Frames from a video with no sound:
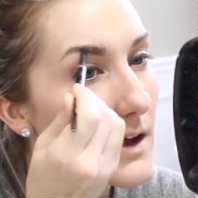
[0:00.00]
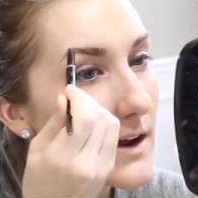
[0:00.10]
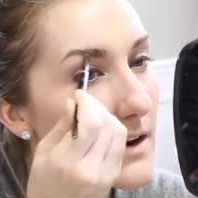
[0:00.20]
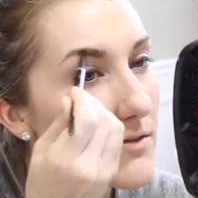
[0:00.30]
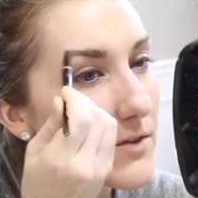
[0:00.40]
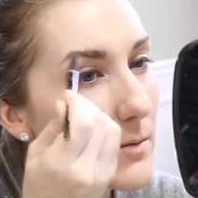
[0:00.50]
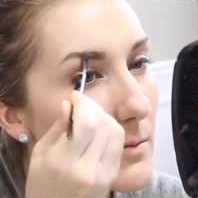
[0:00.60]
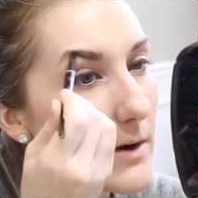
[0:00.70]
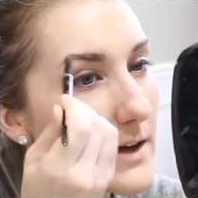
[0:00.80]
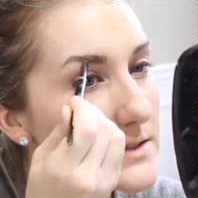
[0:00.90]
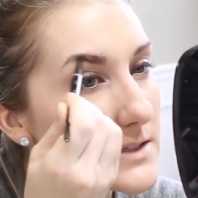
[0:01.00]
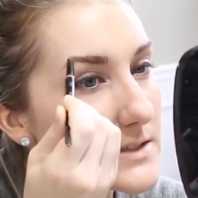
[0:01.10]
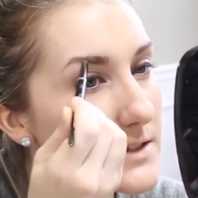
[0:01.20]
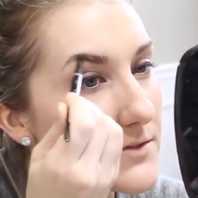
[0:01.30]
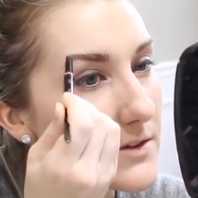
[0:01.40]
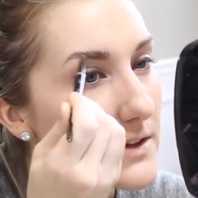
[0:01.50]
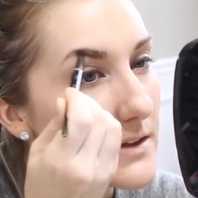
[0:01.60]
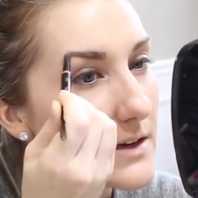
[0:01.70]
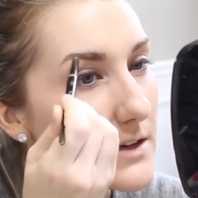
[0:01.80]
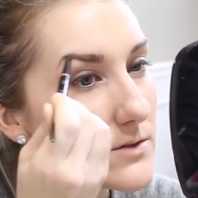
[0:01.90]
I kind of fill my brows in differently
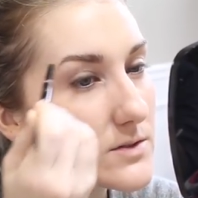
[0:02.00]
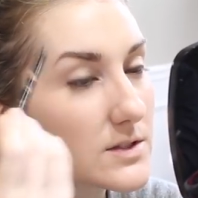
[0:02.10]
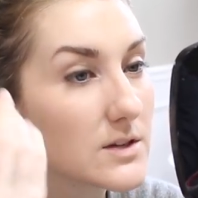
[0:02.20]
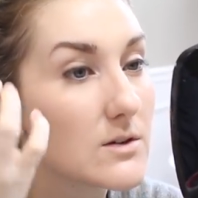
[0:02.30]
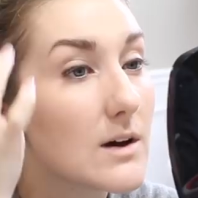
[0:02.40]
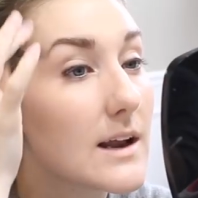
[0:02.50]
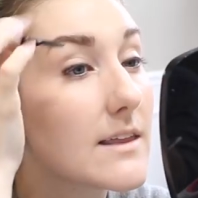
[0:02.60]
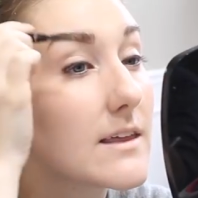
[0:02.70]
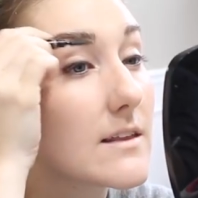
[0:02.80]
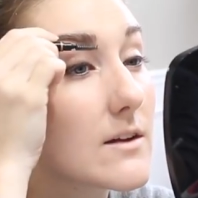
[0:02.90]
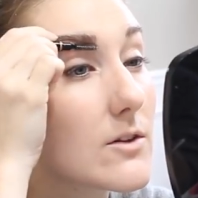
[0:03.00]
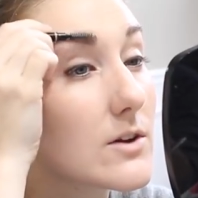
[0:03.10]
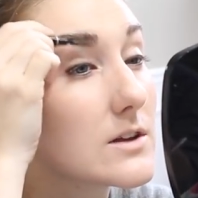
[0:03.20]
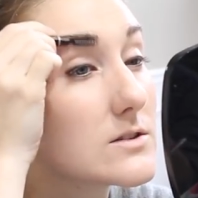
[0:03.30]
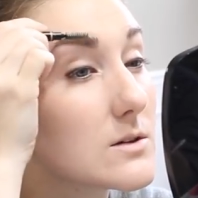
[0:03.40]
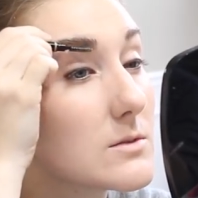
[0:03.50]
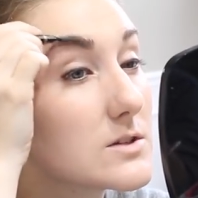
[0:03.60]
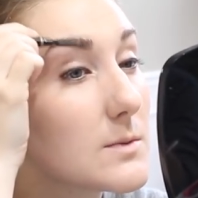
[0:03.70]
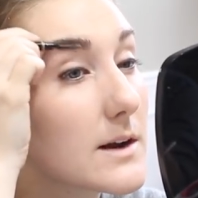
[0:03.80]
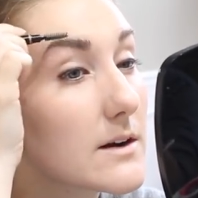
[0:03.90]
than I used to, and I think they're looking so
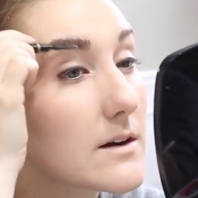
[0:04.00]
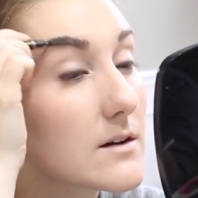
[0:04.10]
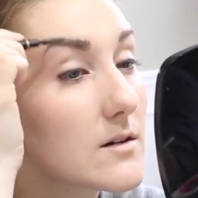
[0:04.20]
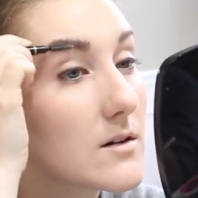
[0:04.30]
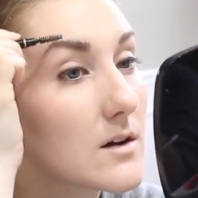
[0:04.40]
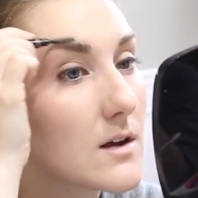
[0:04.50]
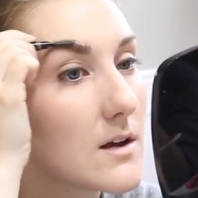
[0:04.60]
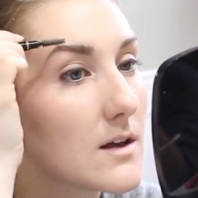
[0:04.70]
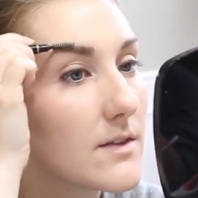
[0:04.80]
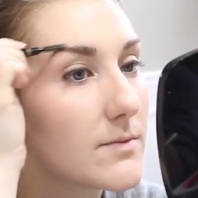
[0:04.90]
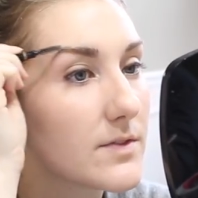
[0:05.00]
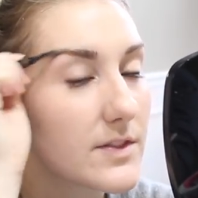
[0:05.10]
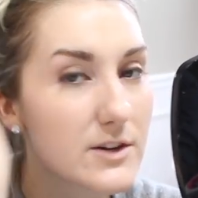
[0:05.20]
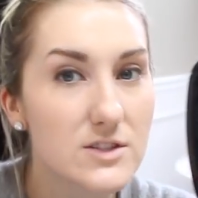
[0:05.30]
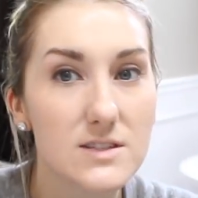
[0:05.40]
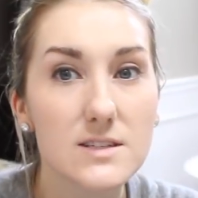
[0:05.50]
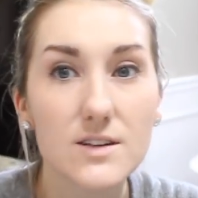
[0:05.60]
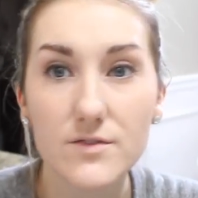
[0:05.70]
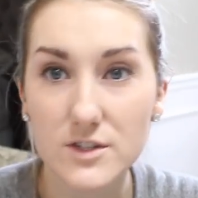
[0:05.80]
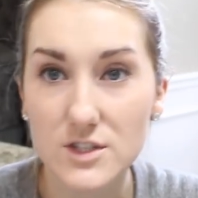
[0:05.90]
much better. They're just a
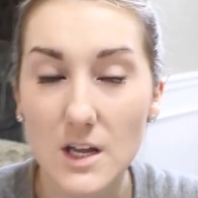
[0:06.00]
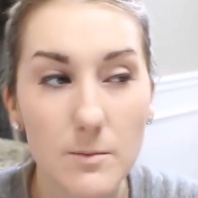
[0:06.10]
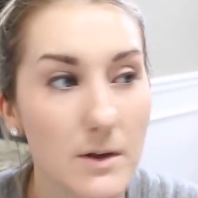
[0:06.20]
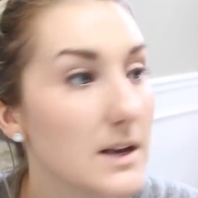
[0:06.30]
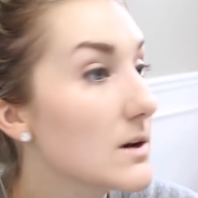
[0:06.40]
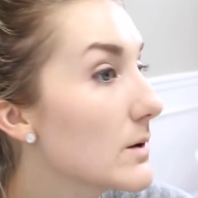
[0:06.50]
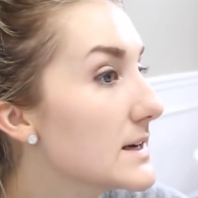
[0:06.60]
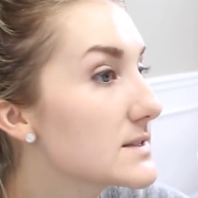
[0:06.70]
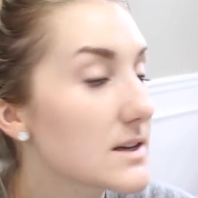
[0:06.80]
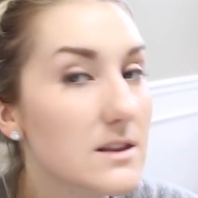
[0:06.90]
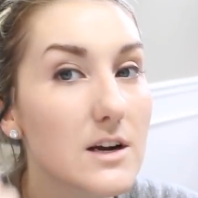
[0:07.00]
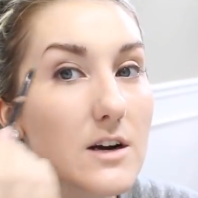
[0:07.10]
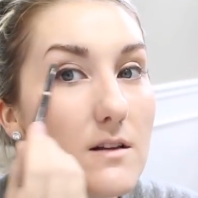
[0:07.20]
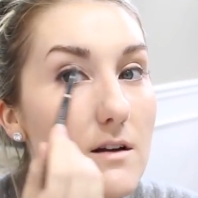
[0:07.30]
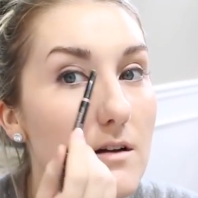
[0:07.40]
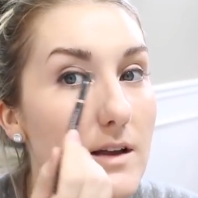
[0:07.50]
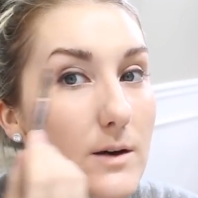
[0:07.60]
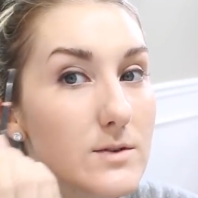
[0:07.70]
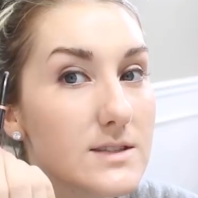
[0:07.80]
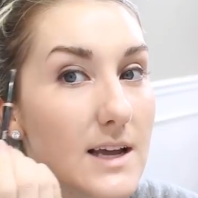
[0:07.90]
different shape anyways. Like, they're, like
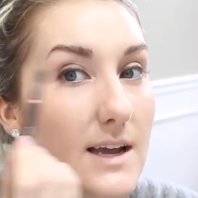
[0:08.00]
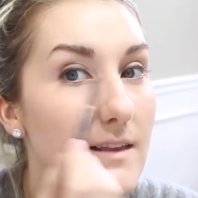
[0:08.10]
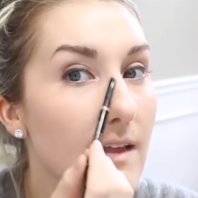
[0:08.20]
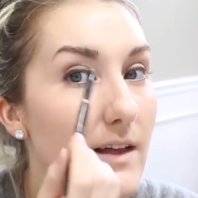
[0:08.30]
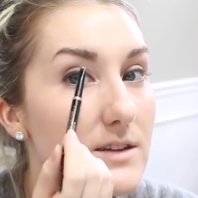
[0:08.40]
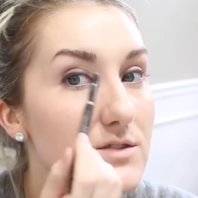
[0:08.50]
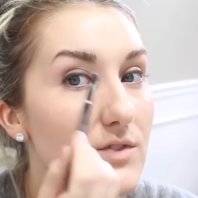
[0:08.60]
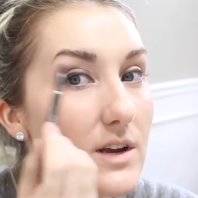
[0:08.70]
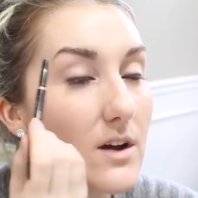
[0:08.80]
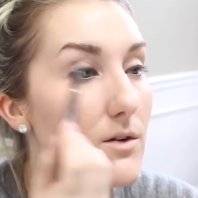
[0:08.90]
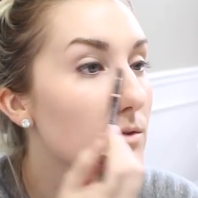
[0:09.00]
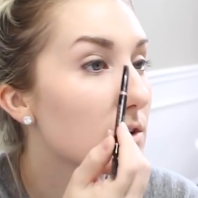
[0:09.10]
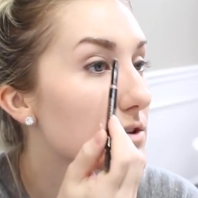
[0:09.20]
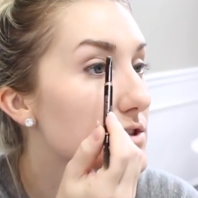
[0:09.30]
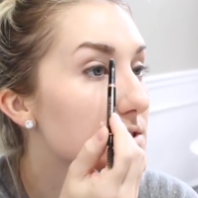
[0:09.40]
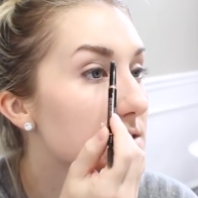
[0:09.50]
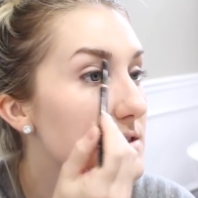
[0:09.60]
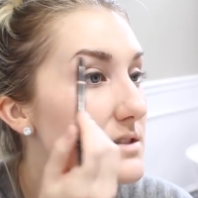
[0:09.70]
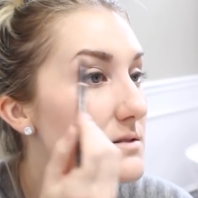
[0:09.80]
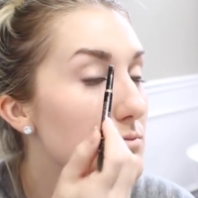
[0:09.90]
I was saying in that last video, they're just
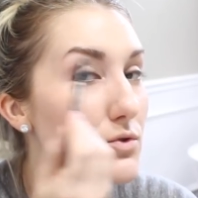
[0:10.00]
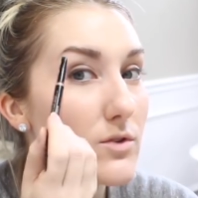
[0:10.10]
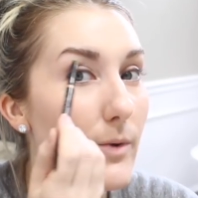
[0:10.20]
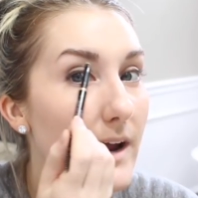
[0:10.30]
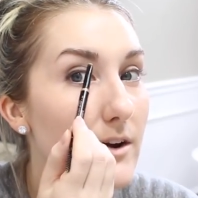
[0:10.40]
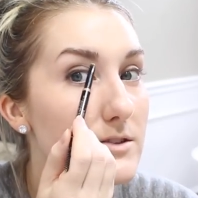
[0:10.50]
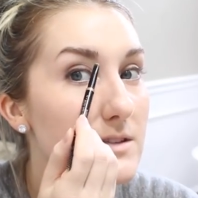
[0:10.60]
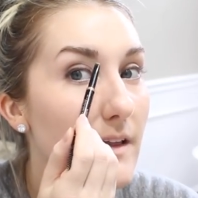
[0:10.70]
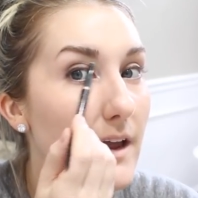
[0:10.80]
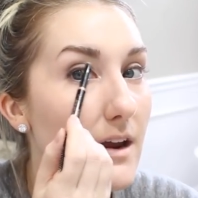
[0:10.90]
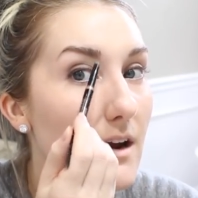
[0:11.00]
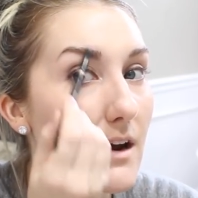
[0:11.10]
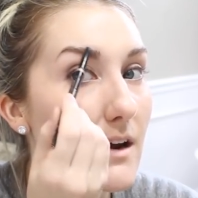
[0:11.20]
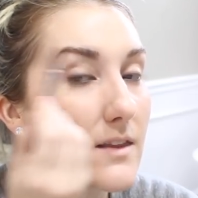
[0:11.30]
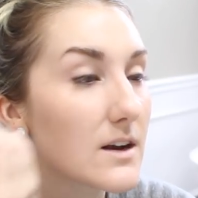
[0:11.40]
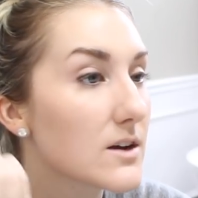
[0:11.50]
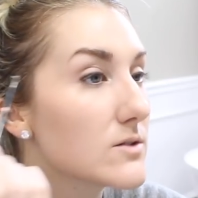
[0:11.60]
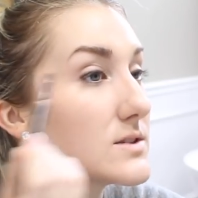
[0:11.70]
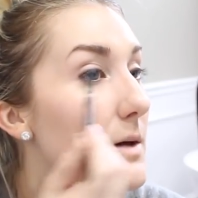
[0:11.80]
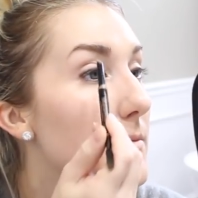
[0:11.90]
smoother right here. It's not like, and then it
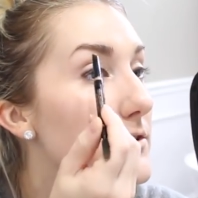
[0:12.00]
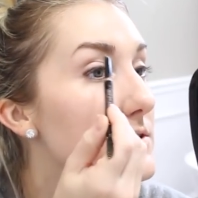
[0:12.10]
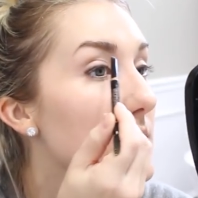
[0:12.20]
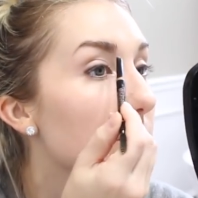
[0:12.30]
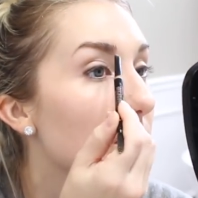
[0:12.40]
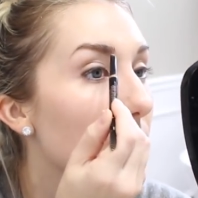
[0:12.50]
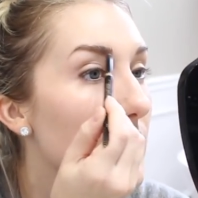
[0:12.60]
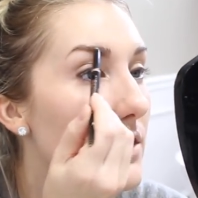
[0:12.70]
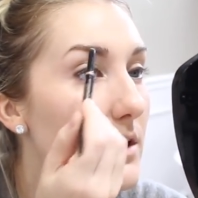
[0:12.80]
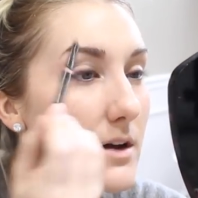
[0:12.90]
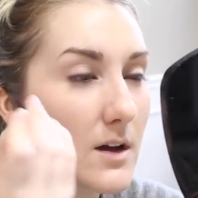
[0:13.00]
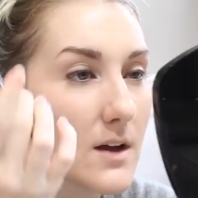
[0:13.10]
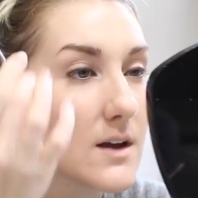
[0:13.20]
goes up and there's like a big hook.